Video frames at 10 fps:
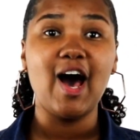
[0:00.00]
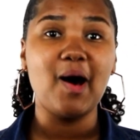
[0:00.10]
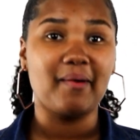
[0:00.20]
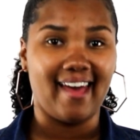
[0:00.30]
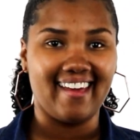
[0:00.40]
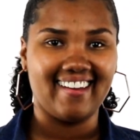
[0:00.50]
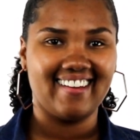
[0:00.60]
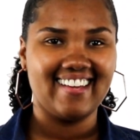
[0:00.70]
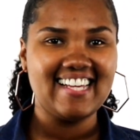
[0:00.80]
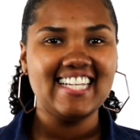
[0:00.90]
Okay,
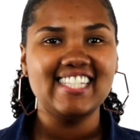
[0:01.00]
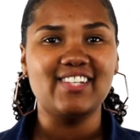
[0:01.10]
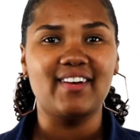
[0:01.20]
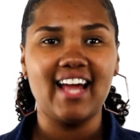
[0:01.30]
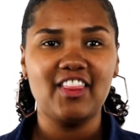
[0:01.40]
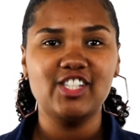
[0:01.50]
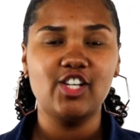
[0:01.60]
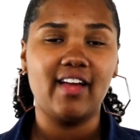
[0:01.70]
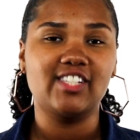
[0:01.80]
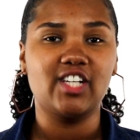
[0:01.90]
so now that
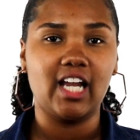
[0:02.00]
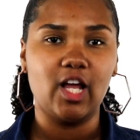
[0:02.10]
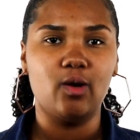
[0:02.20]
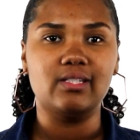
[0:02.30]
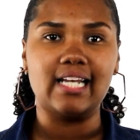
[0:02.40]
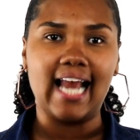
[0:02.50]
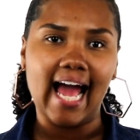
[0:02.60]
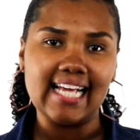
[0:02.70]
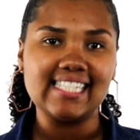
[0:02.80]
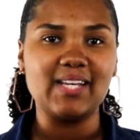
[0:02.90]
you got your clothes
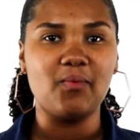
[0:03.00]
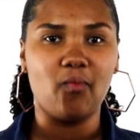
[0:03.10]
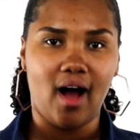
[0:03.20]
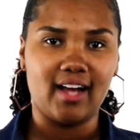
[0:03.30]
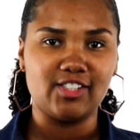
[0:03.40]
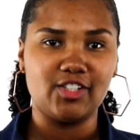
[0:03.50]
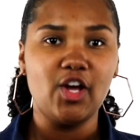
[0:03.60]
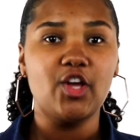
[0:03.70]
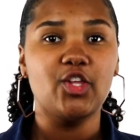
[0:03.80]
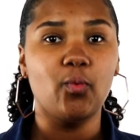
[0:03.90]
nice and washed,
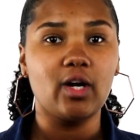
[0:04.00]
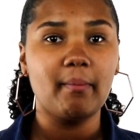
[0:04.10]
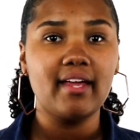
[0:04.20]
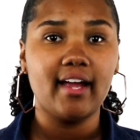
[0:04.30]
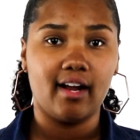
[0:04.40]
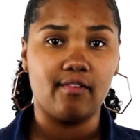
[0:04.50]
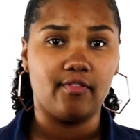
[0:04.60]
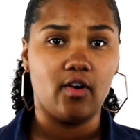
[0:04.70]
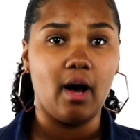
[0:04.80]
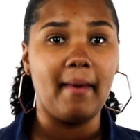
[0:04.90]
you want to be
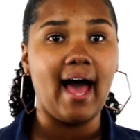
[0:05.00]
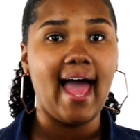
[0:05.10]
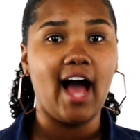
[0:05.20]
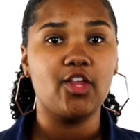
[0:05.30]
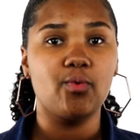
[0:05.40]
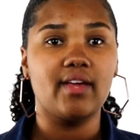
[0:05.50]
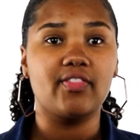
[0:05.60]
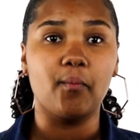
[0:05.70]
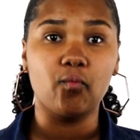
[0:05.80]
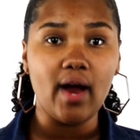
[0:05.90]
careful about how you get
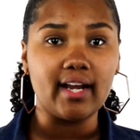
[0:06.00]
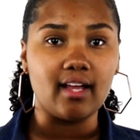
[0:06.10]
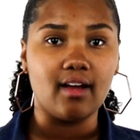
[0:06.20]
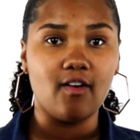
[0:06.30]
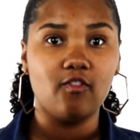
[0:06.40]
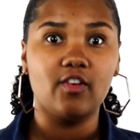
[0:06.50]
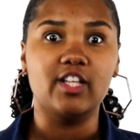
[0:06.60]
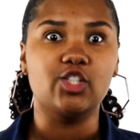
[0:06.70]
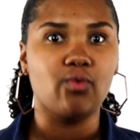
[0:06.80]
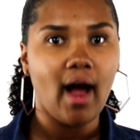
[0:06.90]
them ready for
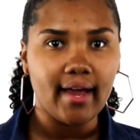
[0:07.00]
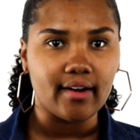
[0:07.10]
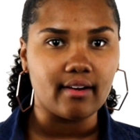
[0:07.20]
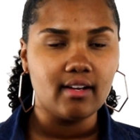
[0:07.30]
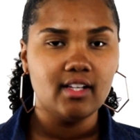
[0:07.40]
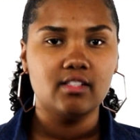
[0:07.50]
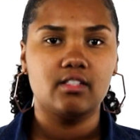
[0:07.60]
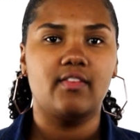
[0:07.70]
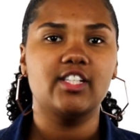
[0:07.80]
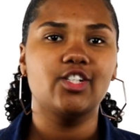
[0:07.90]
the dryer
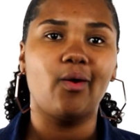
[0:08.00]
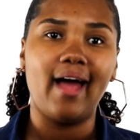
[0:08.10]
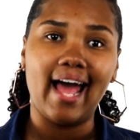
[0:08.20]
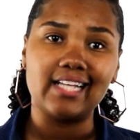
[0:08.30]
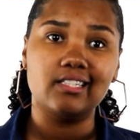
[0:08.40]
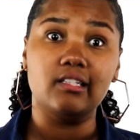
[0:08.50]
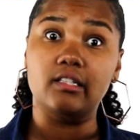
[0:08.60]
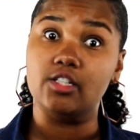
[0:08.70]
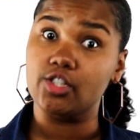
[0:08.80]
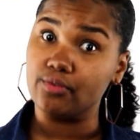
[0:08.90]
so that you don't
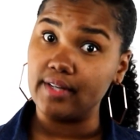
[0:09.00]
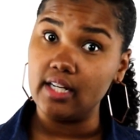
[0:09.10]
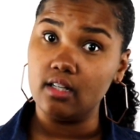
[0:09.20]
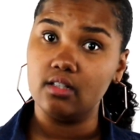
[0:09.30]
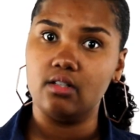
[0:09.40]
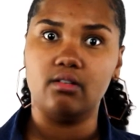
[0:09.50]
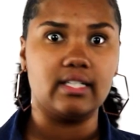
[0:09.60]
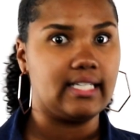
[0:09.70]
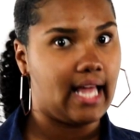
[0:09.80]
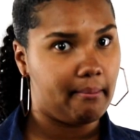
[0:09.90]
accidentally shrink or
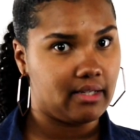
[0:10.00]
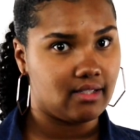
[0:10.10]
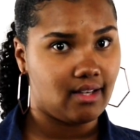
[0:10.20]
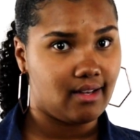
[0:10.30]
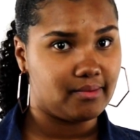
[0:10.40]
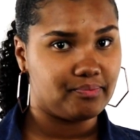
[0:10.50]
damage them.